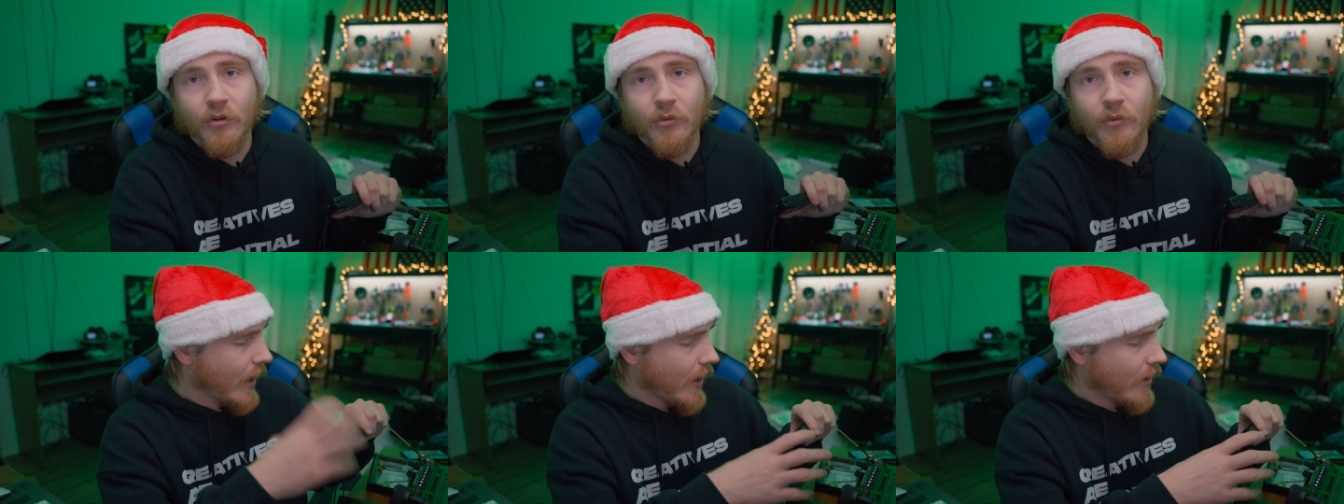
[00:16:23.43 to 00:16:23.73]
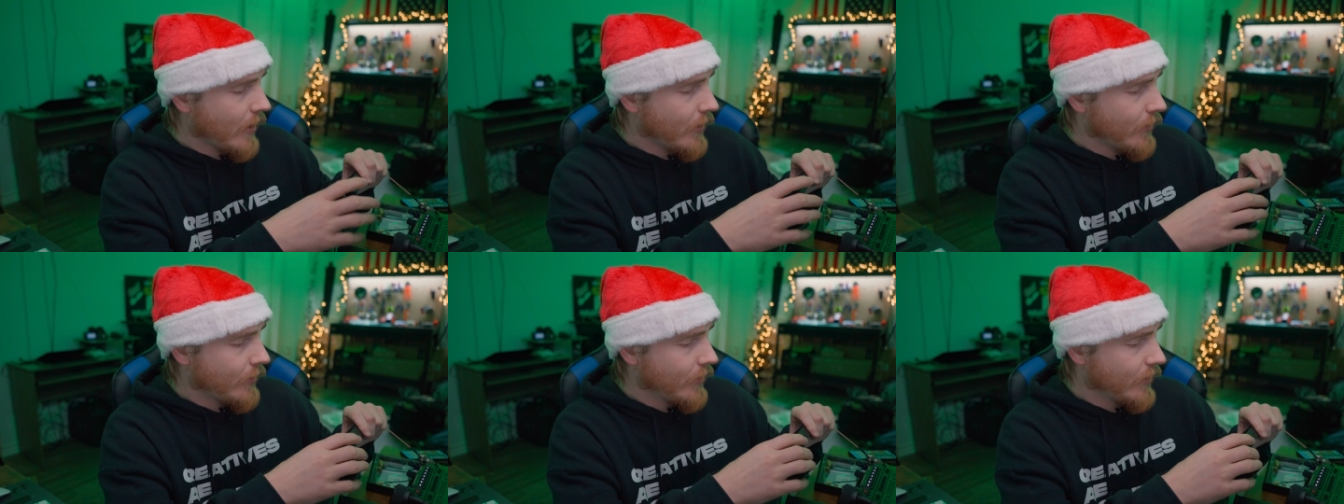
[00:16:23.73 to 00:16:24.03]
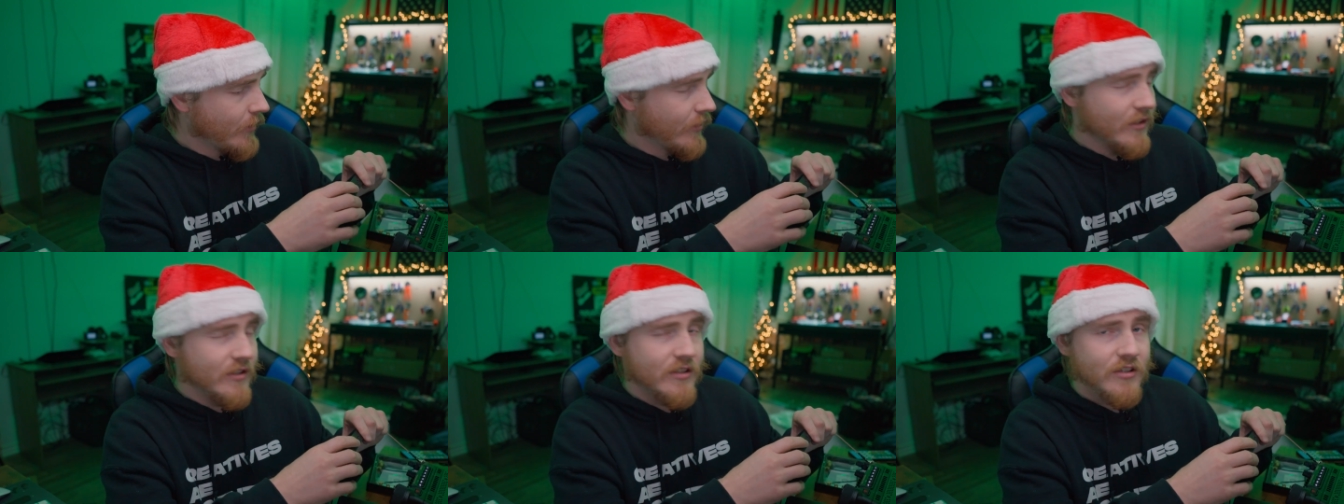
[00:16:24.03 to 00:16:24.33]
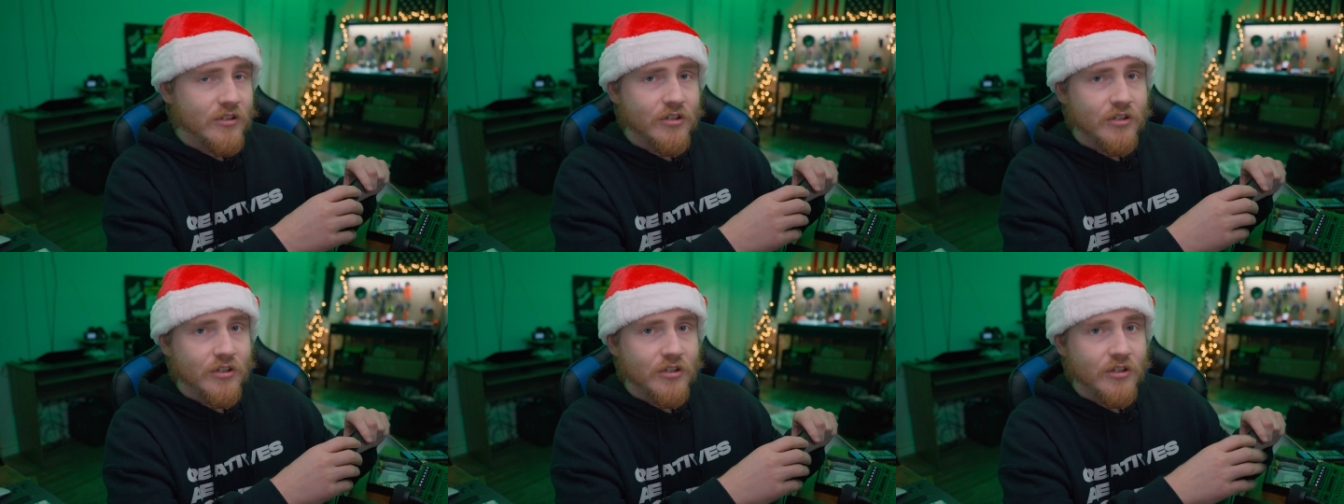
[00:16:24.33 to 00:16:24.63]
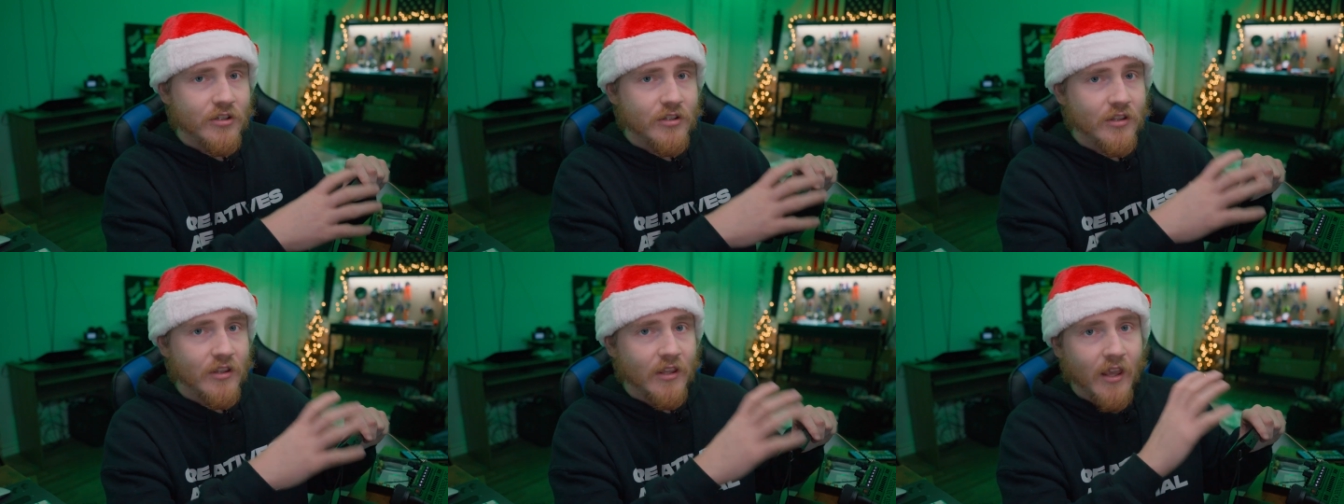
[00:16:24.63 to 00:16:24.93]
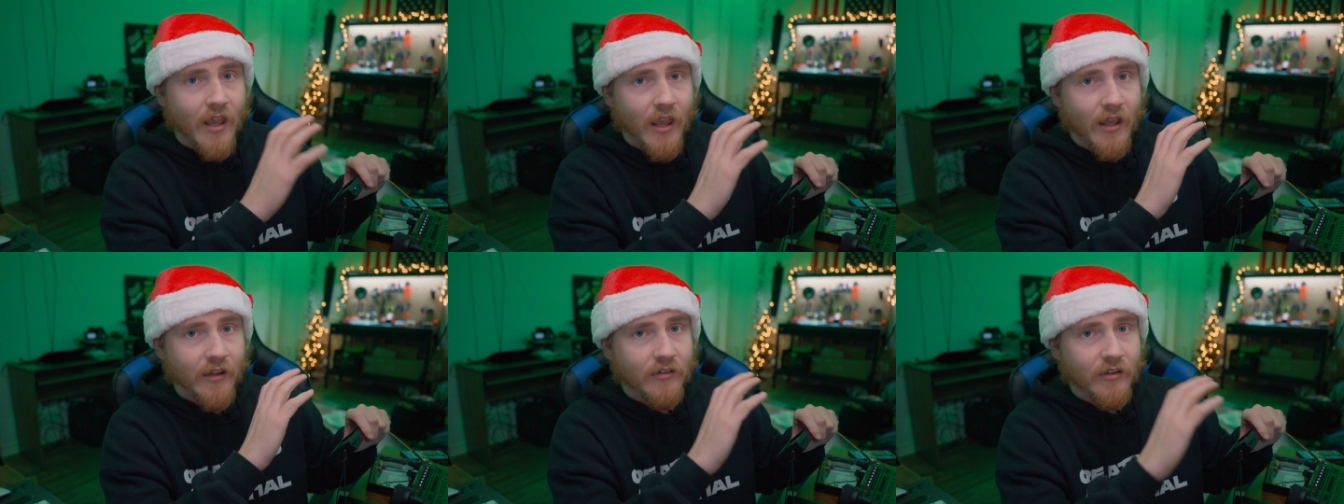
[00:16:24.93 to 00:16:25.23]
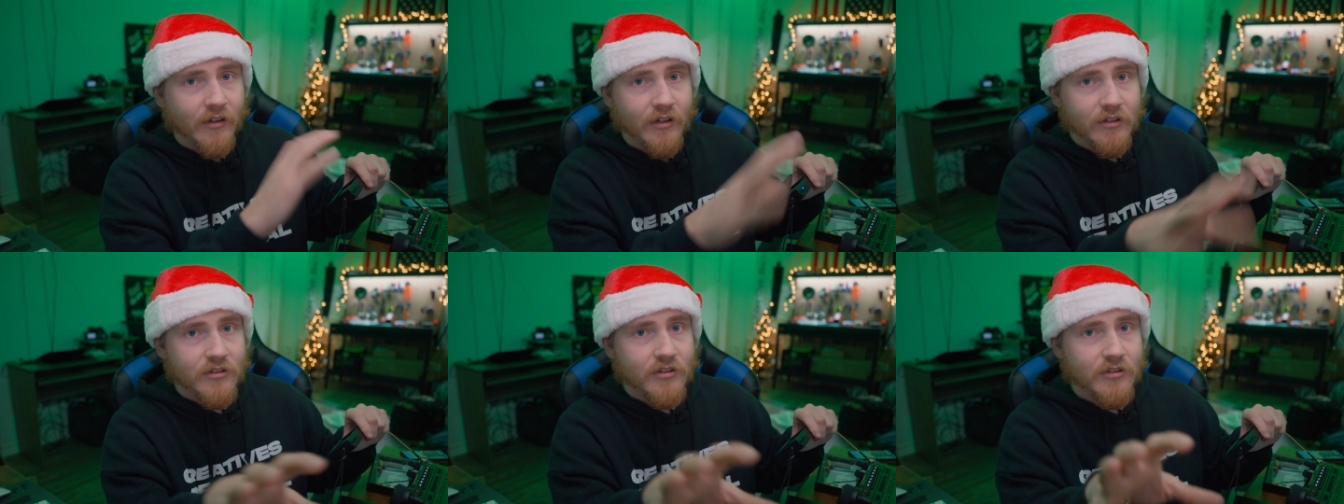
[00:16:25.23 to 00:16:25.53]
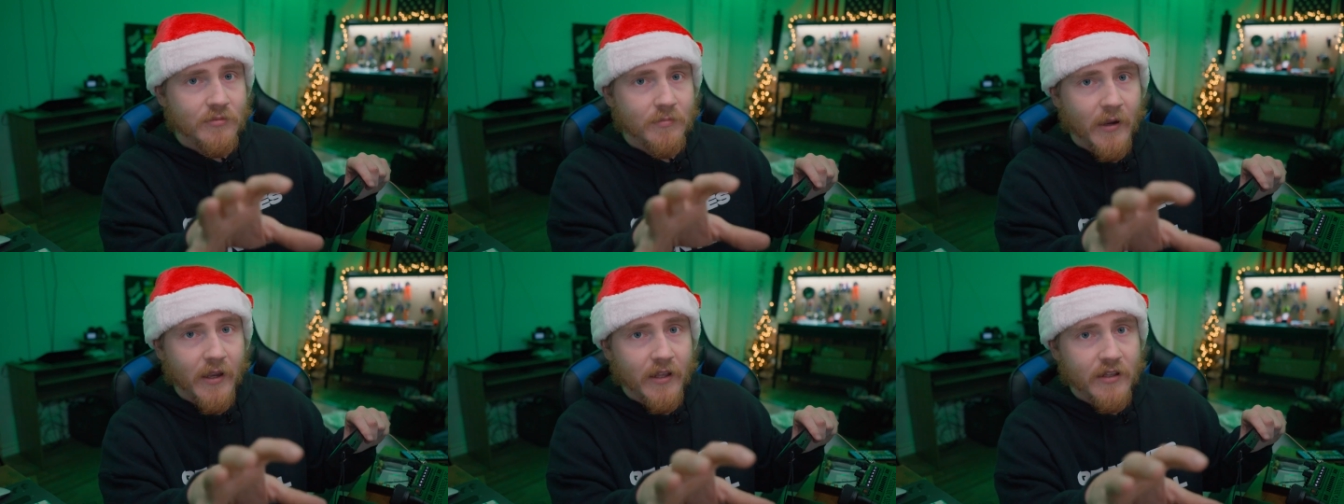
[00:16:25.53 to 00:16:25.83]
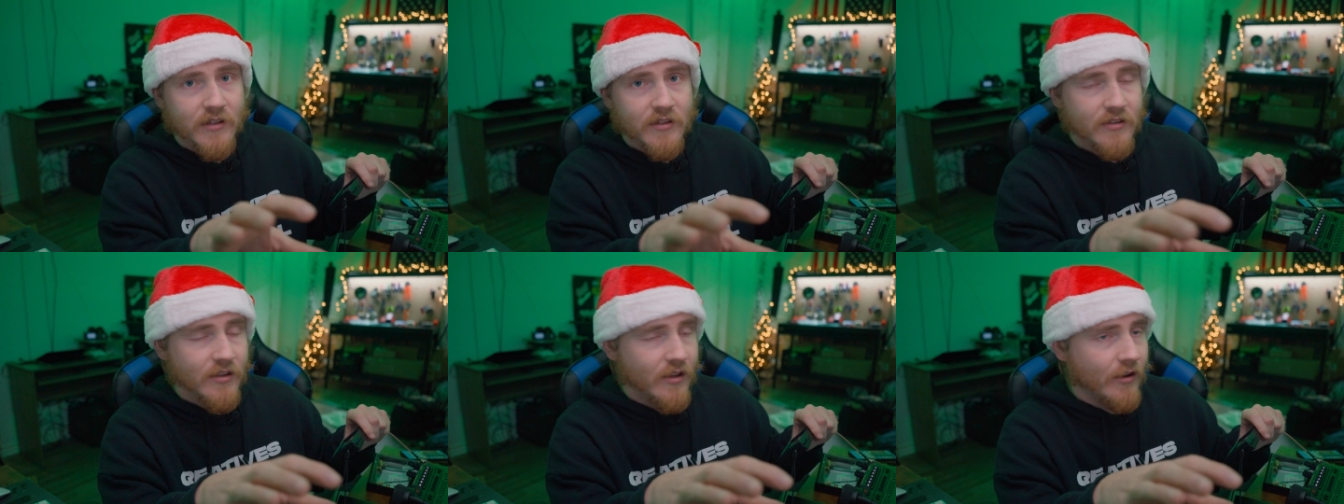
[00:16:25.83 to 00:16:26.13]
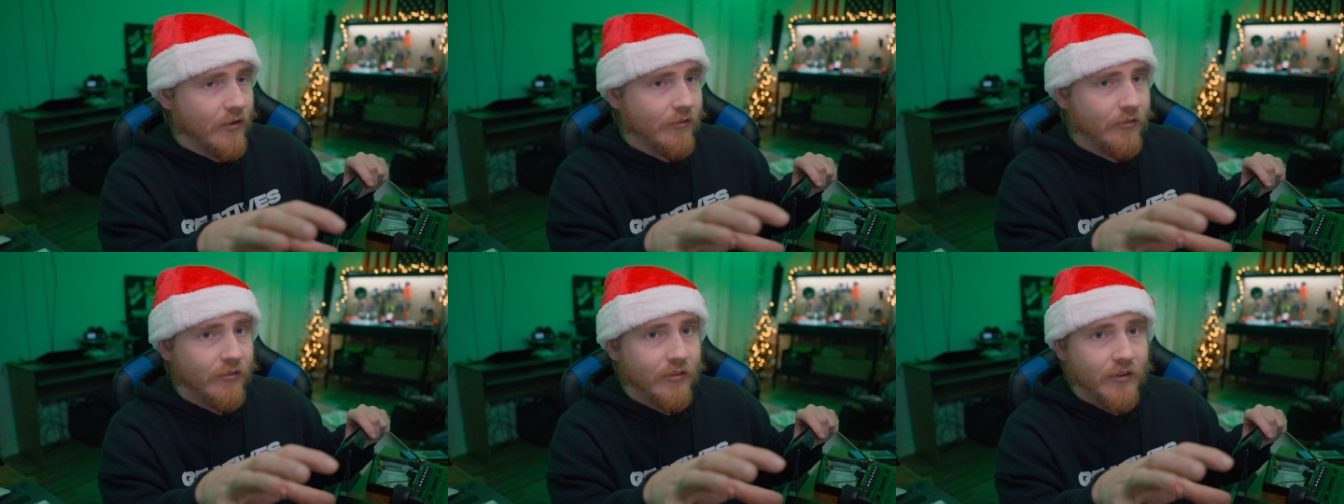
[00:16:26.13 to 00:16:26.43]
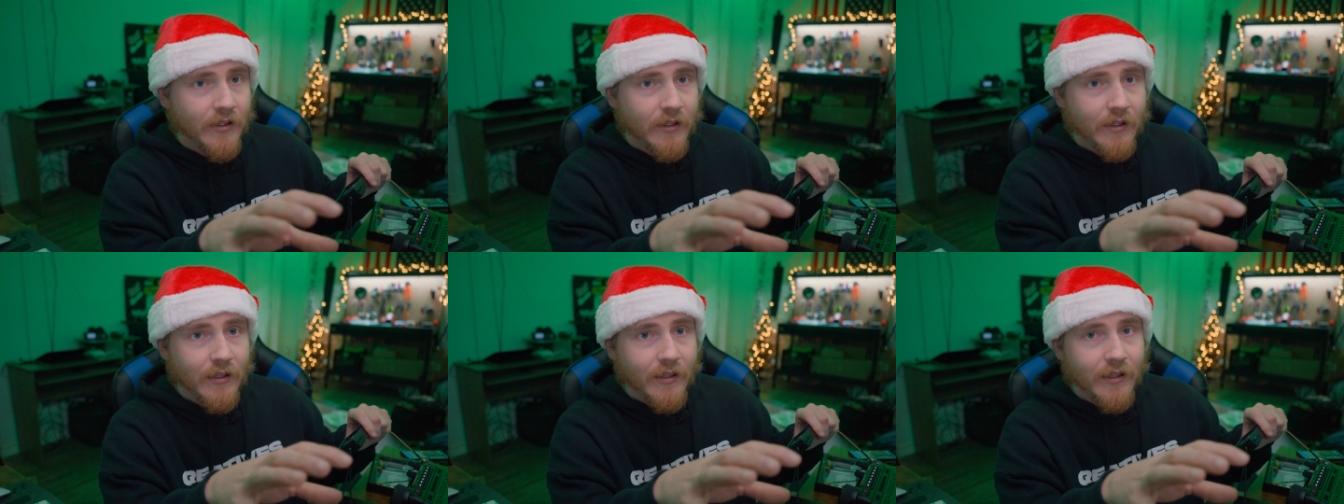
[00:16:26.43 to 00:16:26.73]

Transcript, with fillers: Now, this is just the antenna just by itself,